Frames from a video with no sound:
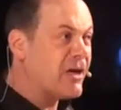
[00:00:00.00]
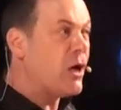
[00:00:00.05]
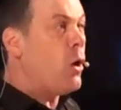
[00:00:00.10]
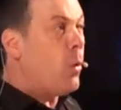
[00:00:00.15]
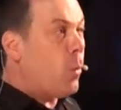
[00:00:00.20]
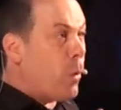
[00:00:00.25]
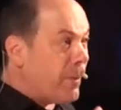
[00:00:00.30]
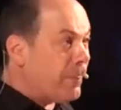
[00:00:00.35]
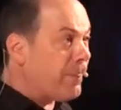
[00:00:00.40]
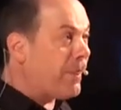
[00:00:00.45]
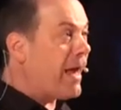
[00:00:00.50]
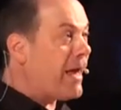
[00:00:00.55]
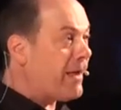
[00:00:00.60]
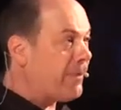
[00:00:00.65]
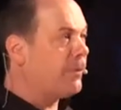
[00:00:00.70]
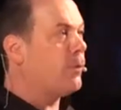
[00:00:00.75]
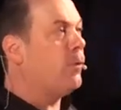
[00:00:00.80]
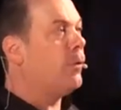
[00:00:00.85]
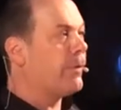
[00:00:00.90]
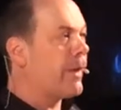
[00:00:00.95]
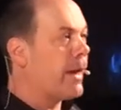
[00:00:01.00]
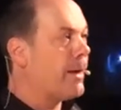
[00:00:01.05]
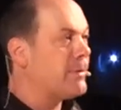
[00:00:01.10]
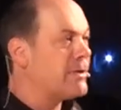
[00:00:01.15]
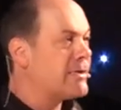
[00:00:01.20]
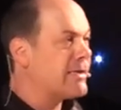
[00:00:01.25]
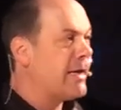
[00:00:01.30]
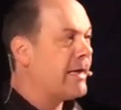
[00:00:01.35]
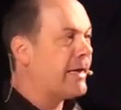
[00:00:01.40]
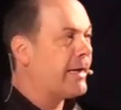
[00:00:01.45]
when they thought they were
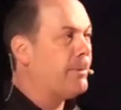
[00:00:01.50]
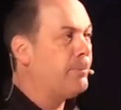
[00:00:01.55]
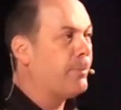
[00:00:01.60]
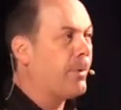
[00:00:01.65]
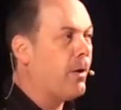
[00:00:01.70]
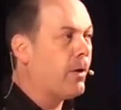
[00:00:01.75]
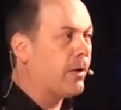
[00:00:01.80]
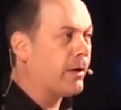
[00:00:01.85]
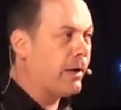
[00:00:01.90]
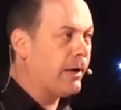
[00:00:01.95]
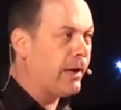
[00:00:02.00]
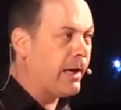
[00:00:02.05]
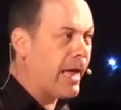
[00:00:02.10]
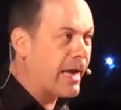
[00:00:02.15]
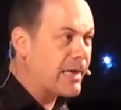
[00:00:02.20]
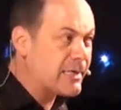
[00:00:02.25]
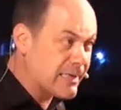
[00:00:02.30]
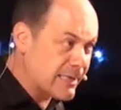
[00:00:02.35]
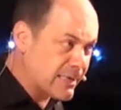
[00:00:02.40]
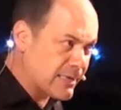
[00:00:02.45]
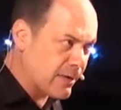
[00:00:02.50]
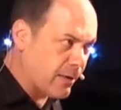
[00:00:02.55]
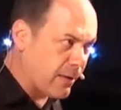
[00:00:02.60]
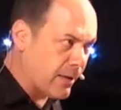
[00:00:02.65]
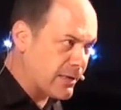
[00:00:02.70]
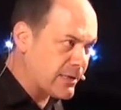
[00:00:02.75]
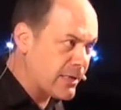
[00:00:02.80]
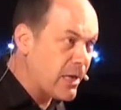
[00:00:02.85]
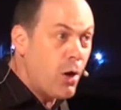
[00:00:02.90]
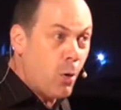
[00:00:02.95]
taking part in an
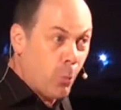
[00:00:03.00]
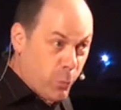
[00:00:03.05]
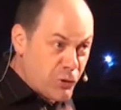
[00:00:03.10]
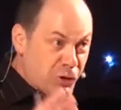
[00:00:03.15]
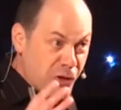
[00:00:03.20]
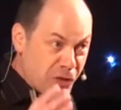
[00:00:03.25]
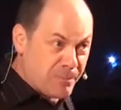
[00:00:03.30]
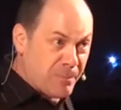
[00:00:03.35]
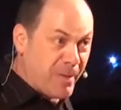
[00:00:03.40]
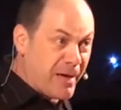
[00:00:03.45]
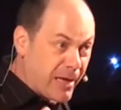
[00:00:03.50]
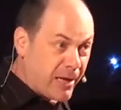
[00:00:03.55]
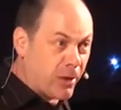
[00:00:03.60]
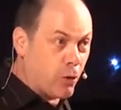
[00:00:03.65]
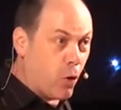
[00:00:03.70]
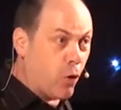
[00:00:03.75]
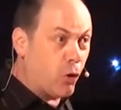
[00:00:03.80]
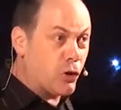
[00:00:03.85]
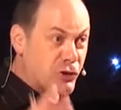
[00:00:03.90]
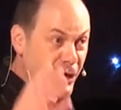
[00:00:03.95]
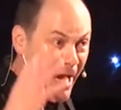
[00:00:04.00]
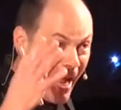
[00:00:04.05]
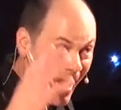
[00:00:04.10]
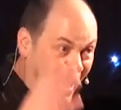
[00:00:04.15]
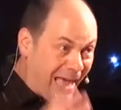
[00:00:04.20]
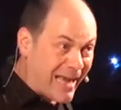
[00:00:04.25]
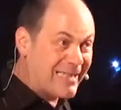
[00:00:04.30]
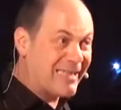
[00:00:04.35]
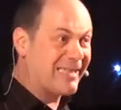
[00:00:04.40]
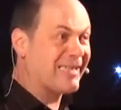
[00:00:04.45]
exercise, which has been acknowledged an
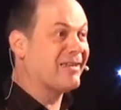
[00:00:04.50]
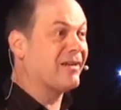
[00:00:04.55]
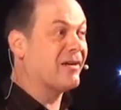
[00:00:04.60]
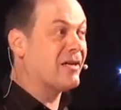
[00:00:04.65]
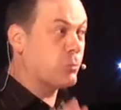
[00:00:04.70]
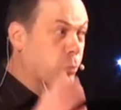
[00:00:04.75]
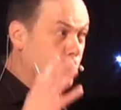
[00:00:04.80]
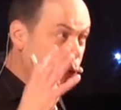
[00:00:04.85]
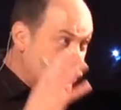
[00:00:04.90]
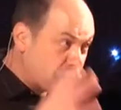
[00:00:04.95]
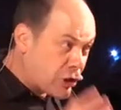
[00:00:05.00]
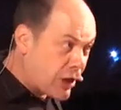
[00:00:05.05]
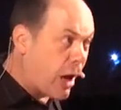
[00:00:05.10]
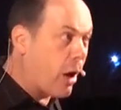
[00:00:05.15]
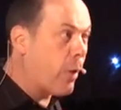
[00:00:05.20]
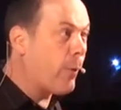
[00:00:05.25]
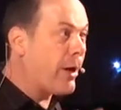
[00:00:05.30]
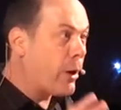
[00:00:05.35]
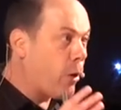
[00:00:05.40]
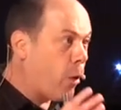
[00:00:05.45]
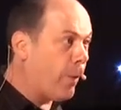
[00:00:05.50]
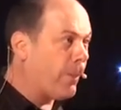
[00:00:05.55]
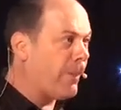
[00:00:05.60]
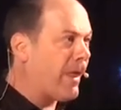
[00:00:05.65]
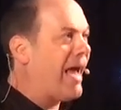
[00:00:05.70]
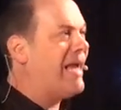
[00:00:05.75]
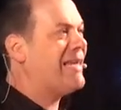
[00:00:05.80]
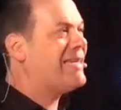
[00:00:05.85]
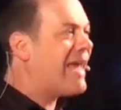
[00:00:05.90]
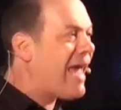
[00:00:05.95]
exercise was going on
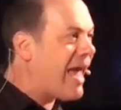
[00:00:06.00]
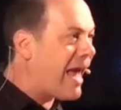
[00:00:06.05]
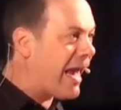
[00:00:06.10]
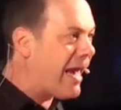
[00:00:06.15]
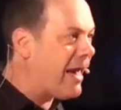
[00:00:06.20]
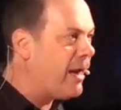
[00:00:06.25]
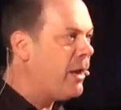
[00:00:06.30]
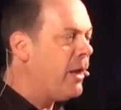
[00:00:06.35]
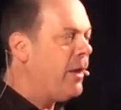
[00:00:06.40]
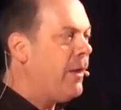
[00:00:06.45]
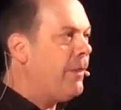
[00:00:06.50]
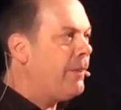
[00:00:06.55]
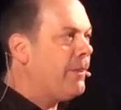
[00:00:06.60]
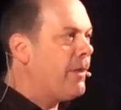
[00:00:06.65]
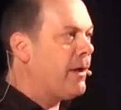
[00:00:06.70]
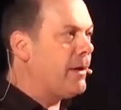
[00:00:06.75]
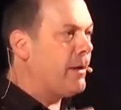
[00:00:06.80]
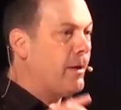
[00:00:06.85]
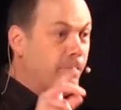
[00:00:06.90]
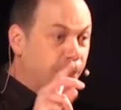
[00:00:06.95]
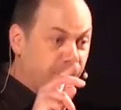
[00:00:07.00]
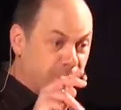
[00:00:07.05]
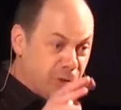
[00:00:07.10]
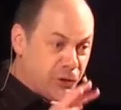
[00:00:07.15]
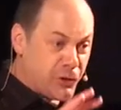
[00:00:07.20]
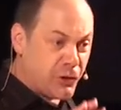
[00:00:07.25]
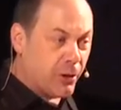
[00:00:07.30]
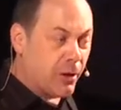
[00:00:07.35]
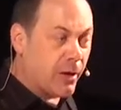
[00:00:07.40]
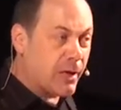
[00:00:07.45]
that day that
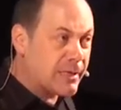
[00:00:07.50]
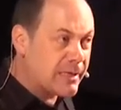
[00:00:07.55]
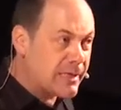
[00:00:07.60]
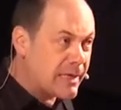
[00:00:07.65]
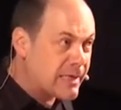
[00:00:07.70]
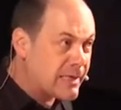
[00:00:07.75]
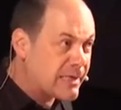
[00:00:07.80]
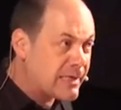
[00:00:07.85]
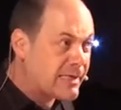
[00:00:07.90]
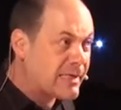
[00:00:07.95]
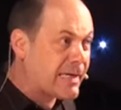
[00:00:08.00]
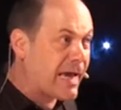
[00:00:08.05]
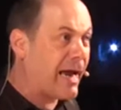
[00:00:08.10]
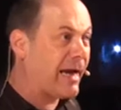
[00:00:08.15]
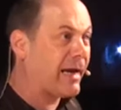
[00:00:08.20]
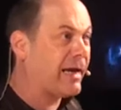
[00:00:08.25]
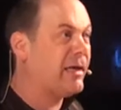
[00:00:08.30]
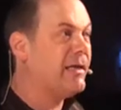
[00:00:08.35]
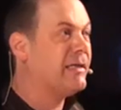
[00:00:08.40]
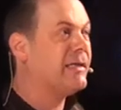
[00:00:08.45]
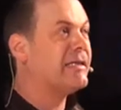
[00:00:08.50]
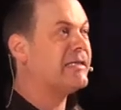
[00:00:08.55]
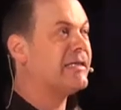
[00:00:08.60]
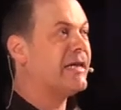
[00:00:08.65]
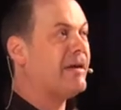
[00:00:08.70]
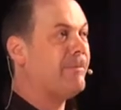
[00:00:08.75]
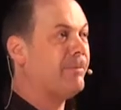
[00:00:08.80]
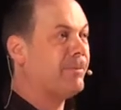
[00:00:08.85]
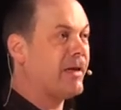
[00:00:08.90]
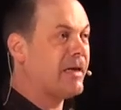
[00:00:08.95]
visualized exactly the
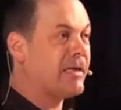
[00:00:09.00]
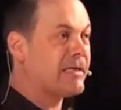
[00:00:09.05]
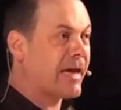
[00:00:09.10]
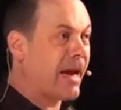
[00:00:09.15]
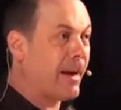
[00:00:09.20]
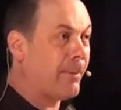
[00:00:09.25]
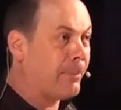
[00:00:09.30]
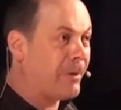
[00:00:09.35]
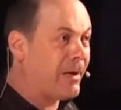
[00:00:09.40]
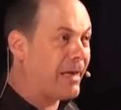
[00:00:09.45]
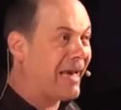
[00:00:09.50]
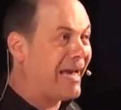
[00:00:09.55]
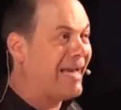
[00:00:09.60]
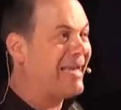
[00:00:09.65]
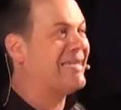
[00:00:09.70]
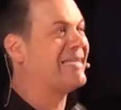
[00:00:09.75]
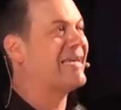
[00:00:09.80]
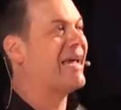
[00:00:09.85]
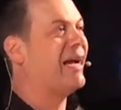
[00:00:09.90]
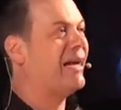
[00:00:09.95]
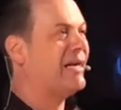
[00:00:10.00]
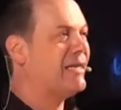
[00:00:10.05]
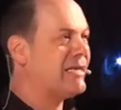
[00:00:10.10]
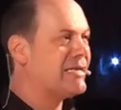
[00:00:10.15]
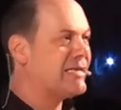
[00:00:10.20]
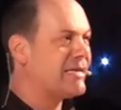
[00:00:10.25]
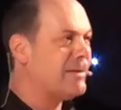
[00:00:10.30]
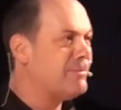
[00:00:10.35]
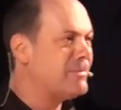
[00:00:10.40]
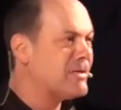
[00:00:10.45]
same things happening in exactly the
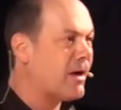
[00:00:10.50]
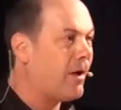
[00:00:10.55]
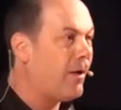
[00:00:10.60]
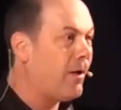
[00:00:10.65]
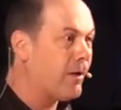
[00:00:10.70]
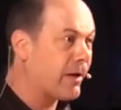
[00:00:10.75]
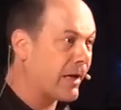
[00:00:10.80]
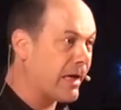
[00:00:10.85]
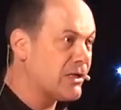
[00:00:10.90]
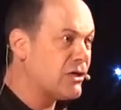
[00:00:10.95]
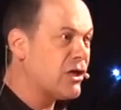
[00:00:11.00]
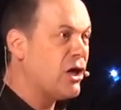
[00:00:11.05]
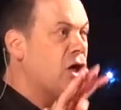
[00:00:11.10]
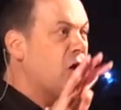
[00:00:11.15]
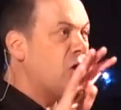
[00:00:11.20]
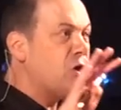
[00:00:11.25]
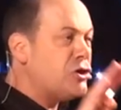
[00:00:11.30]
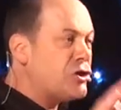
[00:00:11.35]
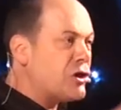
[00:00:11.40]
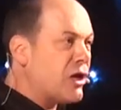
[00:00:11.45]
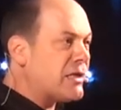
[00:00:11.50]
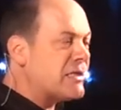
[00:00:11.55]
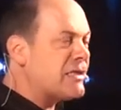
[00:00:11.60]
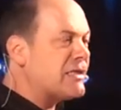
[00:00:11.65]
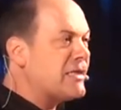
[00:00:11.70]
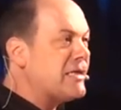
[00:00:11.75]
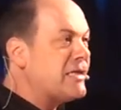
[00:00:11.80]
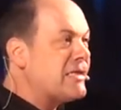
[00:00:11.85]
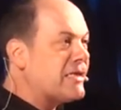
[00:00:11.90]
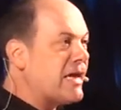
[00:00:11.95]
same targets, just
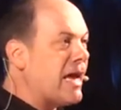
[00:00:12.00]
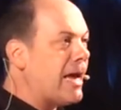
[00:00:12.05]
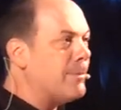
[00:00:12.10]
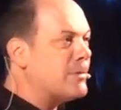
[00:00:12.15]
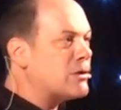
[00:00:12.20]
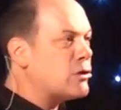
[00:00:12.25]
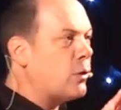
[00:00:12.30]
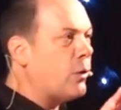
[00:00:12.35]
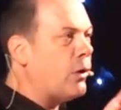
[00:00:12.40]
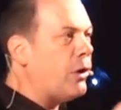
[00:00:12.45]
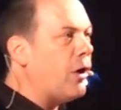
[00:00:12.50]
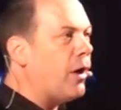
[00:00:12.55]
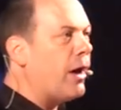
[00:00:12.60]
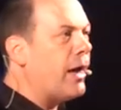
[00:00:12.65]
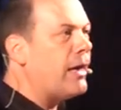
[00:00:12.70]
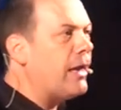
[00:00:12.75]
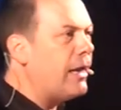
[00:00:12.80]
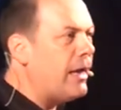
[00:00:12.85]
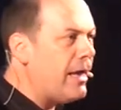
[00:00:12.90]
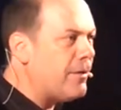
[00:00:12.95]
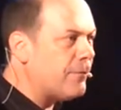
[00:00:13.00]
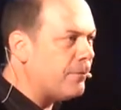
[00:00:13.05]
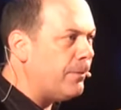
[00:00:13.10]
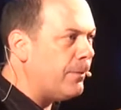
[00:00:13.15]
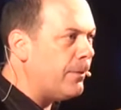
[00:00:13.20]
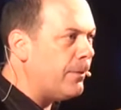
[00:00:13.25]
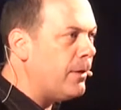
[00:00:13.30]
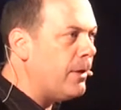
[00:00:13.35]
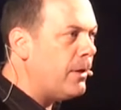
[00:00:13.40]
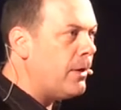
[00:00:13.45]
the same as on 9 11,
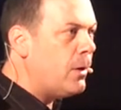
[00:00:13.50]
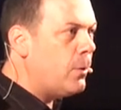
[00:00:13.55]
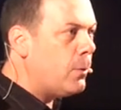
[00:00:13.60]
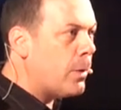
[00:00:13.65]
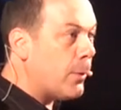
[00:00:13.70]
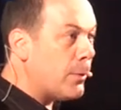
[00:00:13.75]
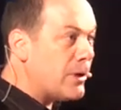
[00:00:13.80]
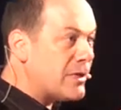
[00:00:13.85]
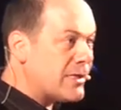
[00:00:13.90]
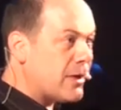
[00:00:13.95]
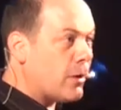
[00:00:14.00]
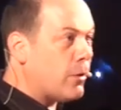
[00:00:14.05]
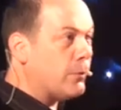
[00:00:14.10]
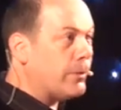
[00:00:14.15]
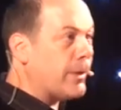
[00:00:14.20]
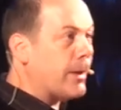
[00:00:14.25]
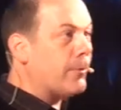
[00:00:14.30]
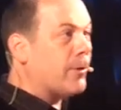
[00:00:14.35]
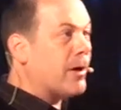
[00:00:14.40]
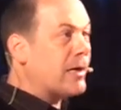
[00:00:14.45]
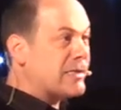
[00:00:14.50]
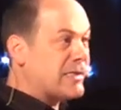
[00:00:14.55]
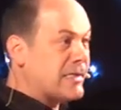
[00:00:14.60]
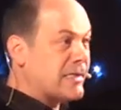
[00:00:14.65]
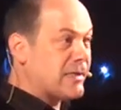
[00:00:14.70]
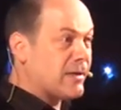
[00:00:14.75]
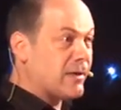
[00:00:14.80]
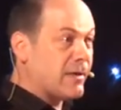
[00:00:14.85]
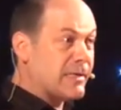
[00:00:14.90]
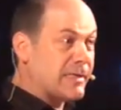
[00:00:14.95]
where we're told there were
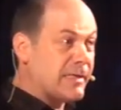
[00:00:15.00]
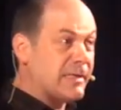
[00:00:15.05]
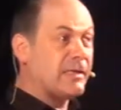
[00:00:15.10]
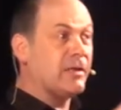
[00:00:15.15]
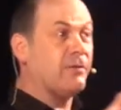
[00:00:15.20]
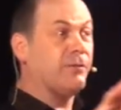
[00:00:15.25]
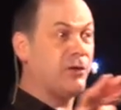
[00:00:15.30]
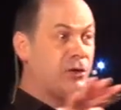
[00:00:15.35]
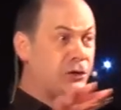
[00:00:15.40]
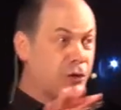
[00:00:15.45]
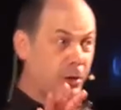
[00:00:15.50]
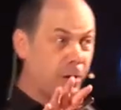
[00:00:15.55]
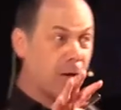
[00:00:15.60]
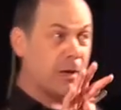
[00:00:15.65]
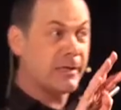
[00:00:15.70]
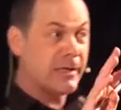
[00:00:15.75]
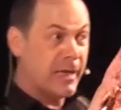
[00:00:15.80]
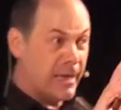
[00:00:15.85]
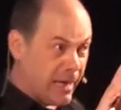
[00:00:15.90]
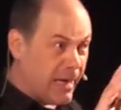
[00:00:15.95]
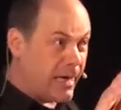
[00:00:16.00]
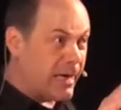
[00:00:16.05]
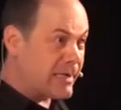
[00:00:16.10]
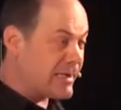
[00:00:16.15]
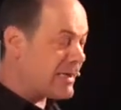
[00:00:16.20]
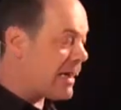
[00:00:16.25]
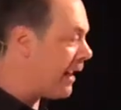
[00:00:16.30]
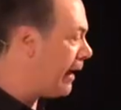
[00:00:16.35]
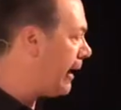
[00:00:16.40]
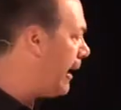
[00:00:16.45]
exercises that visualized
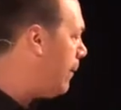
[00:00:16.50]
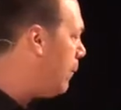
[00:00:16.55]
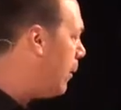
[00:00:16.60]
exactly what